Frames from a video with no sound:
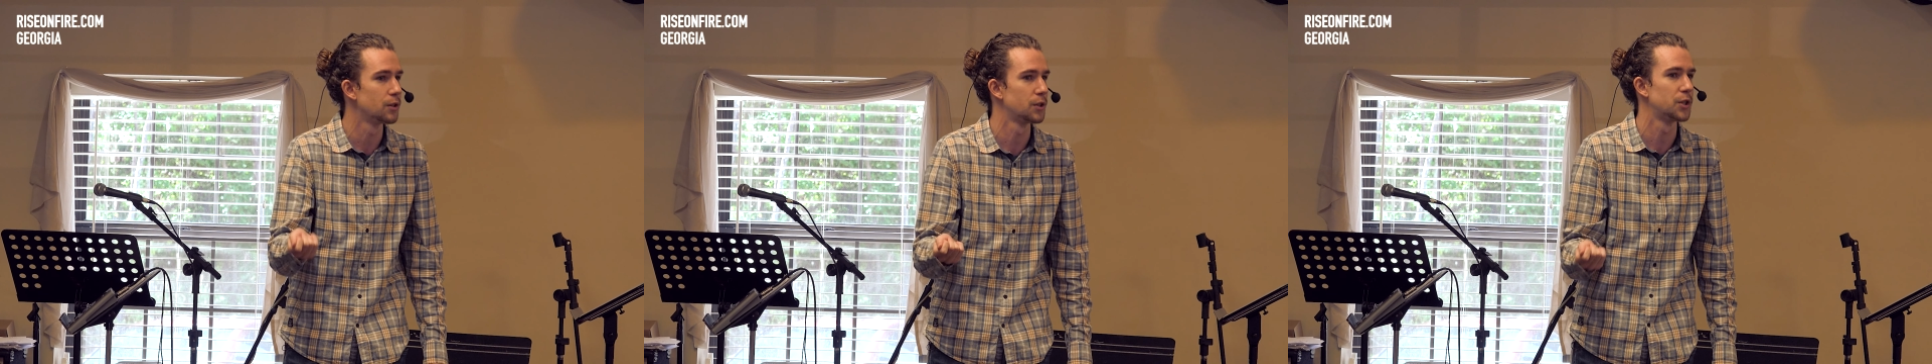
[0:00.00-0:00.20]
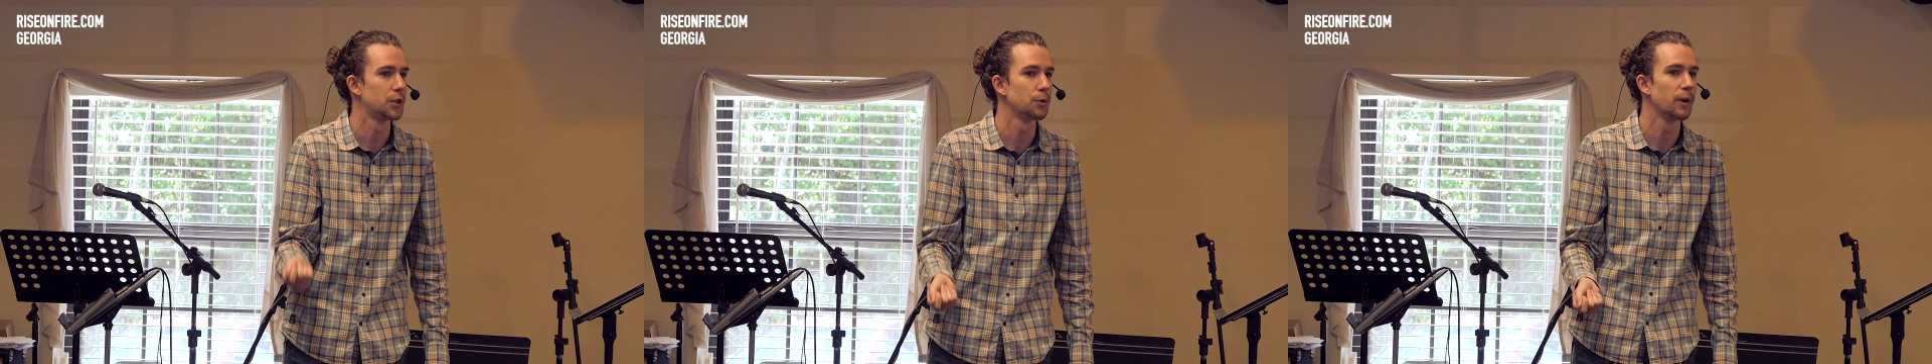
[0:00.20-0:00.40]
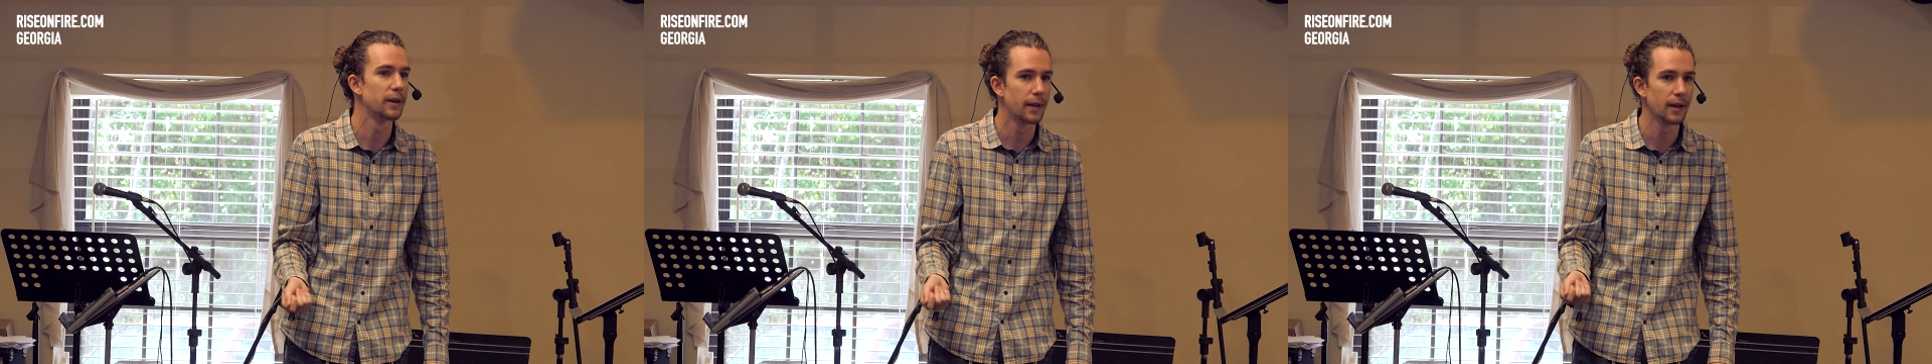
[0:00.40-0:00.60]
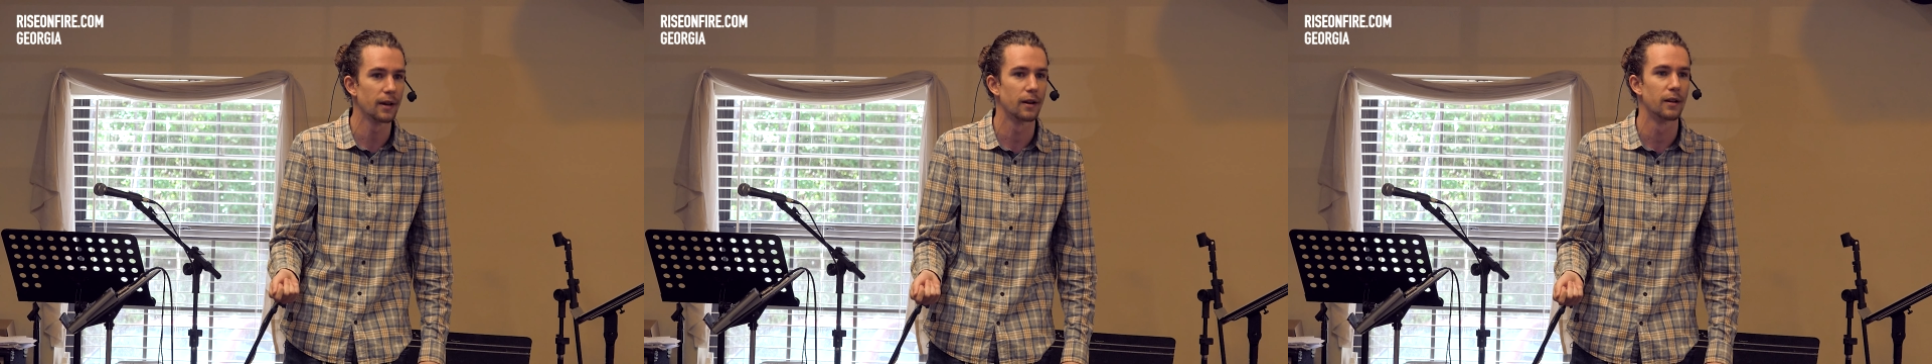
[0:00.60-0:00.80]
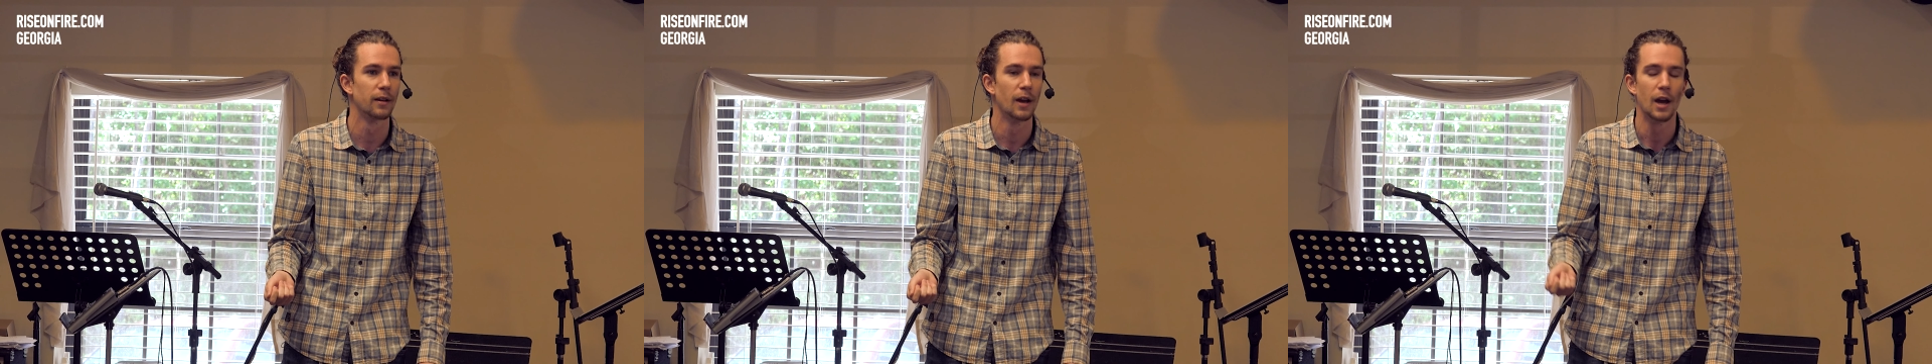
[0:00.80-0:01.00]
Yeshua
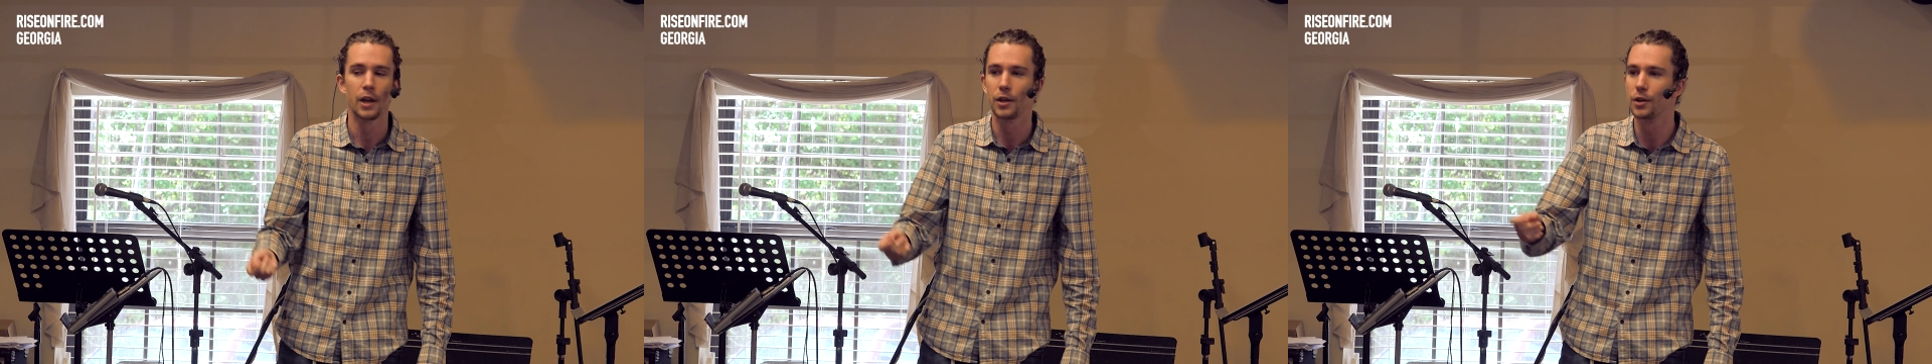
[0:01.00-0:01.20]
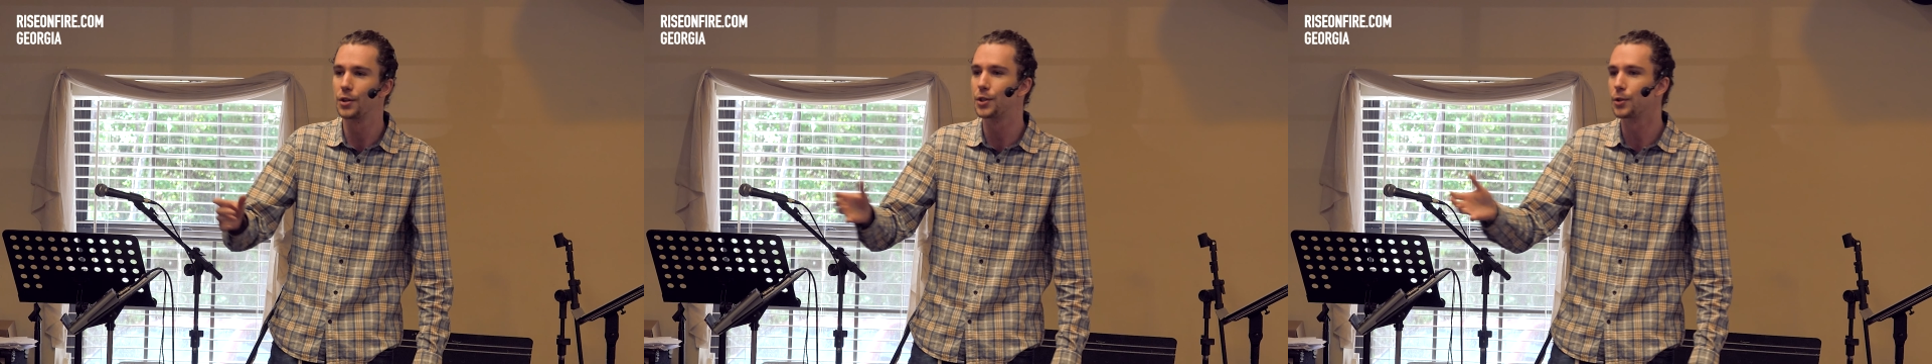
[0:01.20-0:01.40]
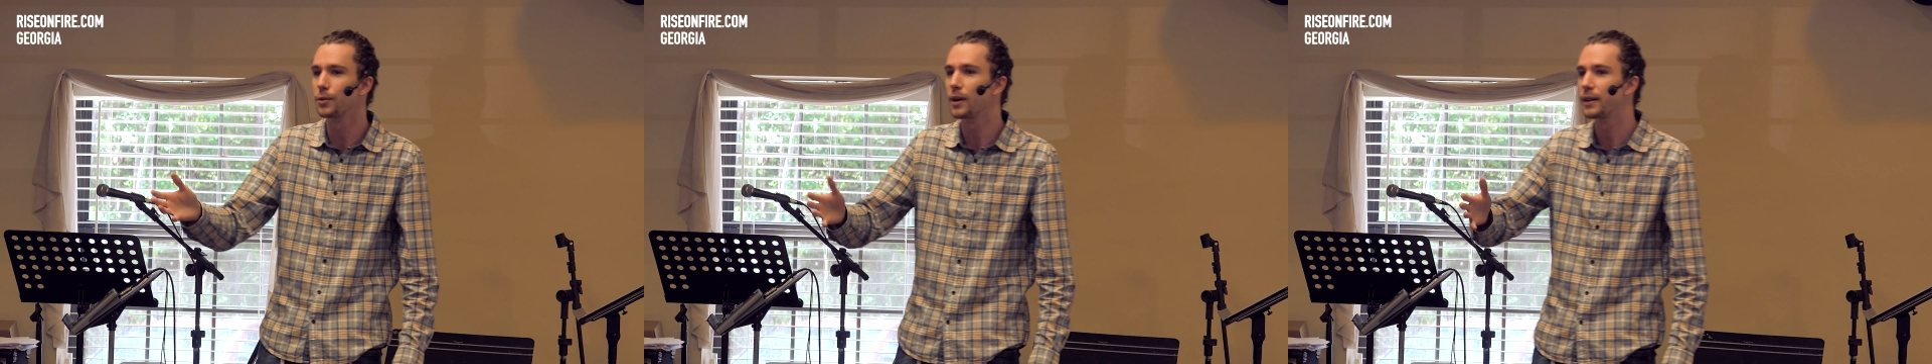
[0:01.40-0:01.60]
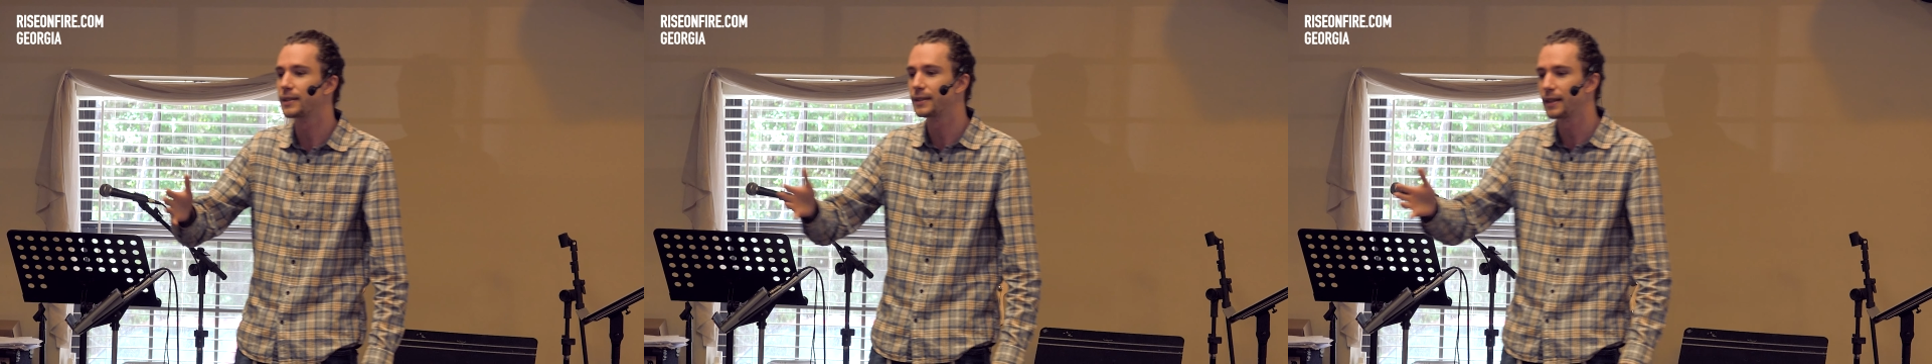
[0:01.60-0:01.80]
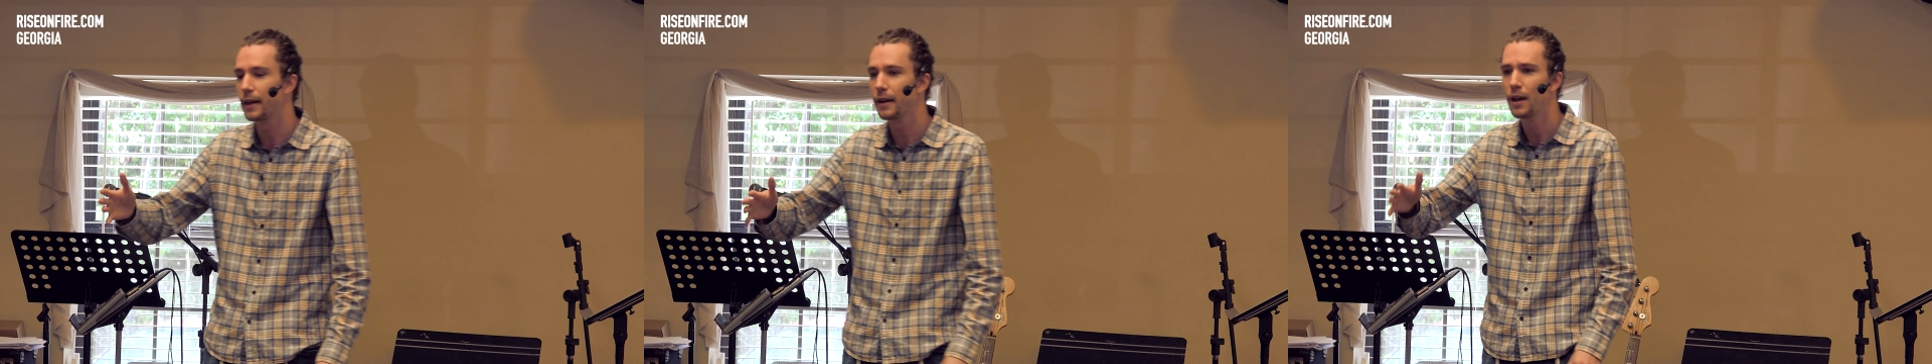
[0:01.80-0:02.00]
did. Yeshua
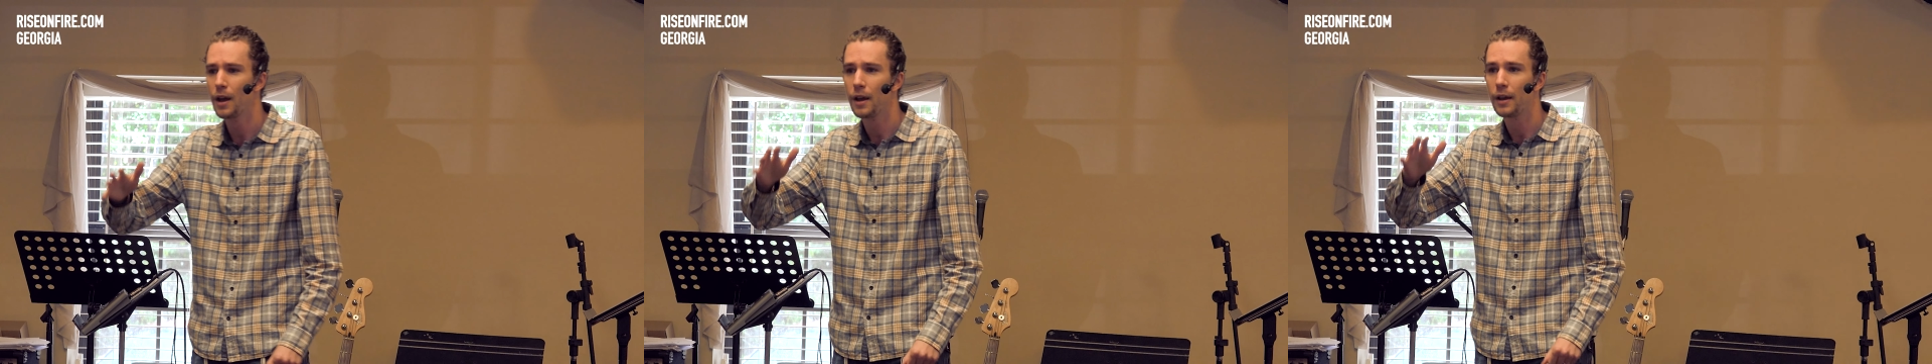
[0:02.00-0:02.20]
said,